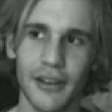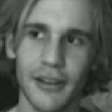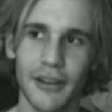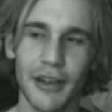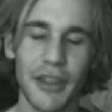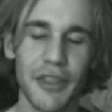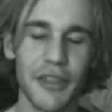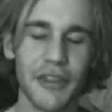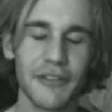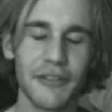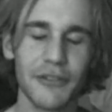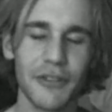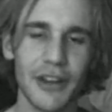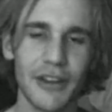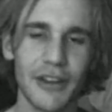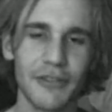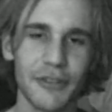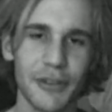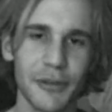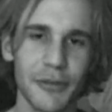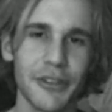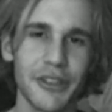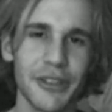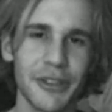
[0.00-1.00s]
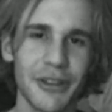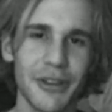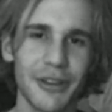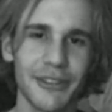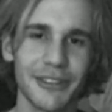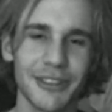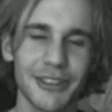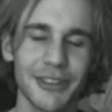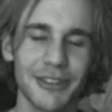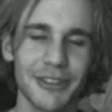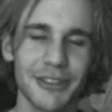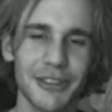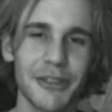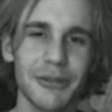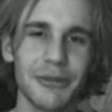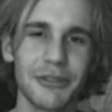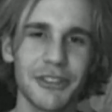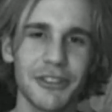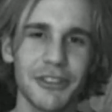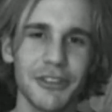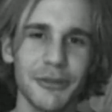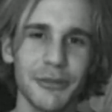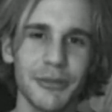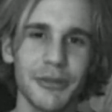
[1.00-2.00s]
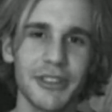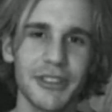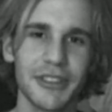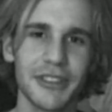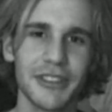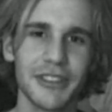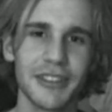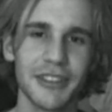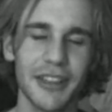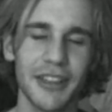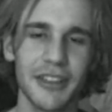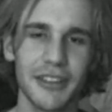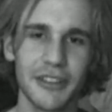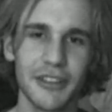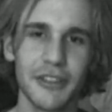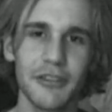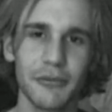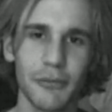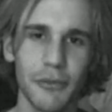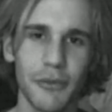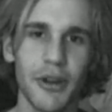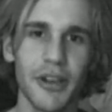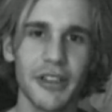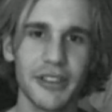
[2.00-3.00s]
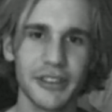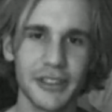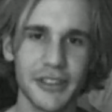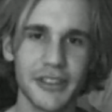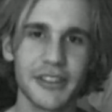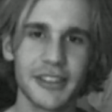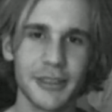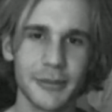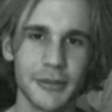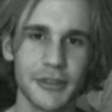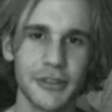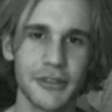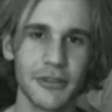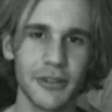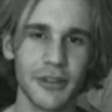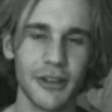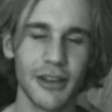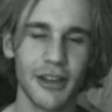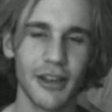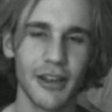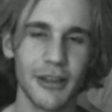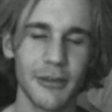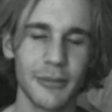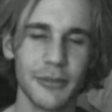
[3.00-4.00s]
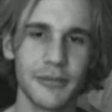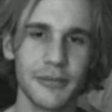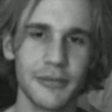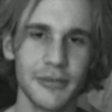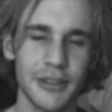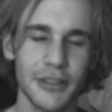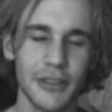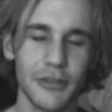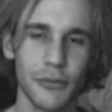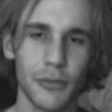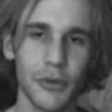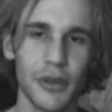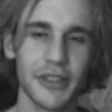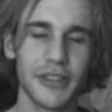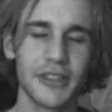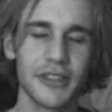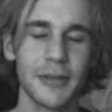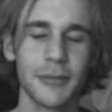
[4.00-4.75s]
I think for everyone who goes on YouTube, it's like you want to subscribe. You want